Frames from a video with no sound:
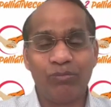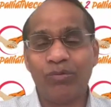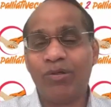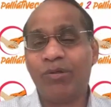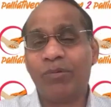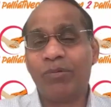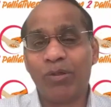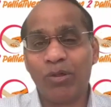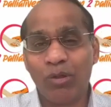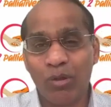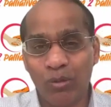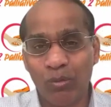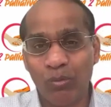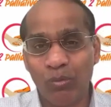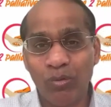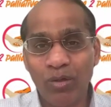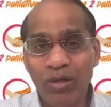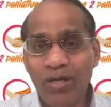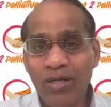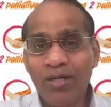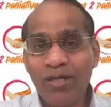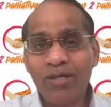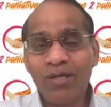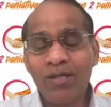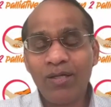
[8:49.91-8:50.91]
even
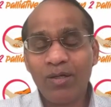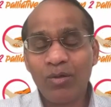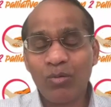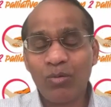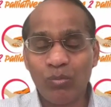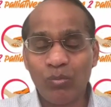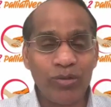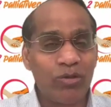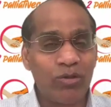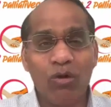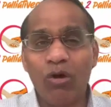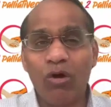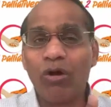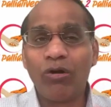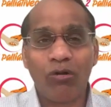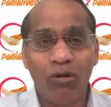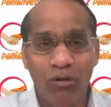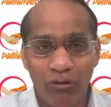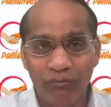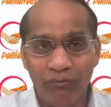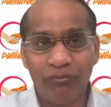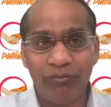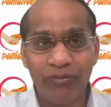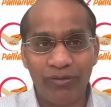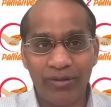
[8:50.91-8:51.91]
though we can't
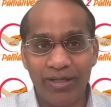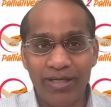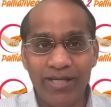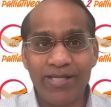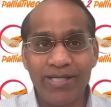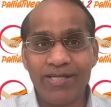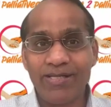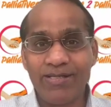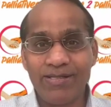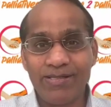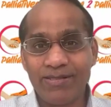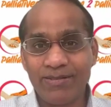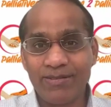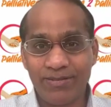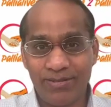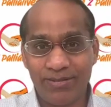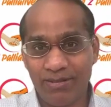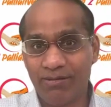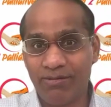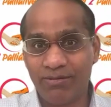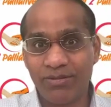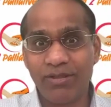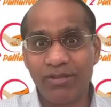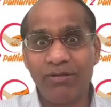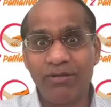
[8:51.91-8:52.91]
offer any
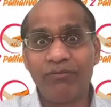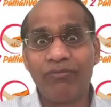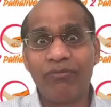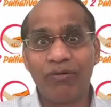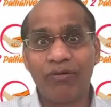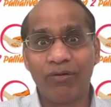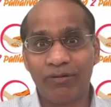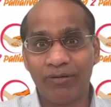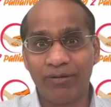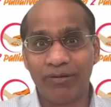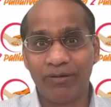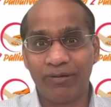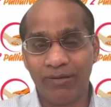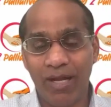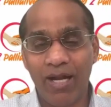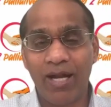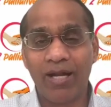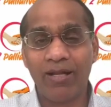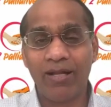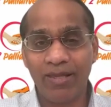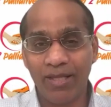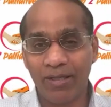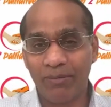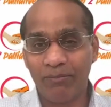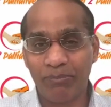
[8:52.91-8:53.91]
surgery for her
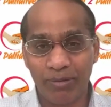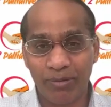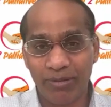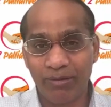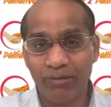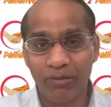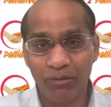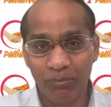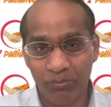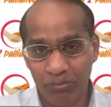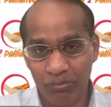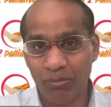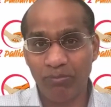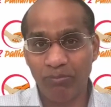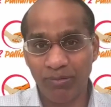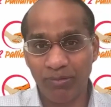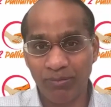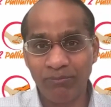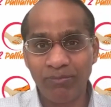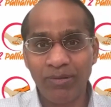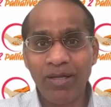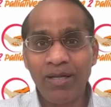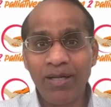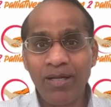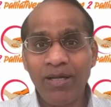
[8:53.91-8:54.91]
at that particular
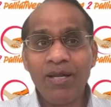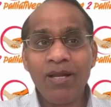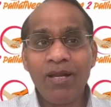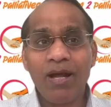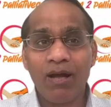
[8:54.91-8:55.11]
problem,